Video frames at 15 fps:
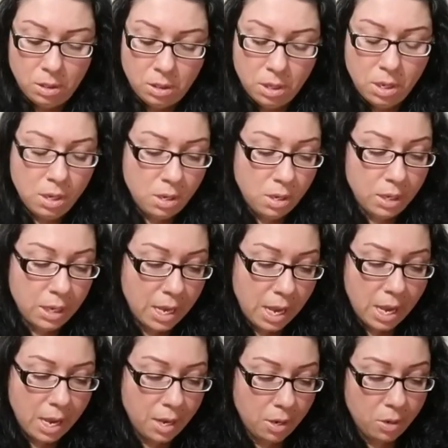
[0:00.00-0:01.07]

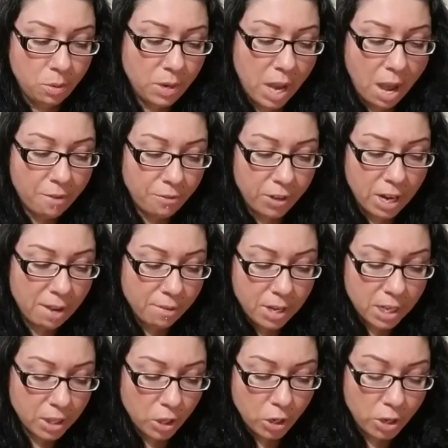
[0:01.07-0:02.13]
Okay, we got forgiving
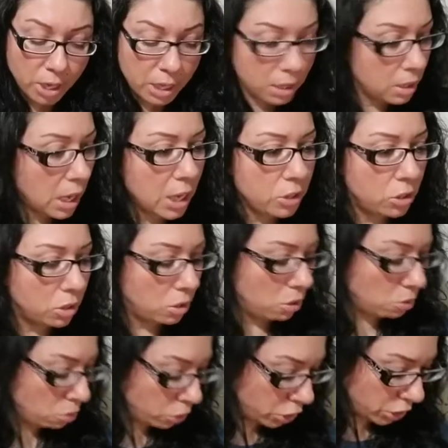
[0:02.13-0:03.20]
and learning as,
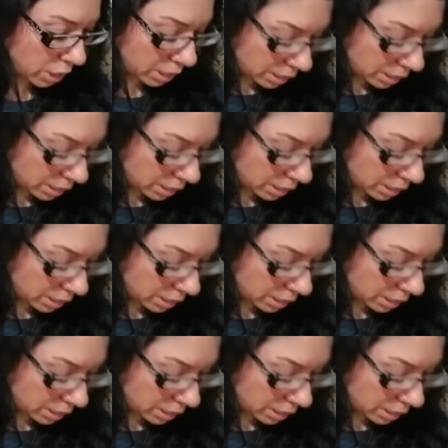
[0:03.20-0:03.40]
oh shit,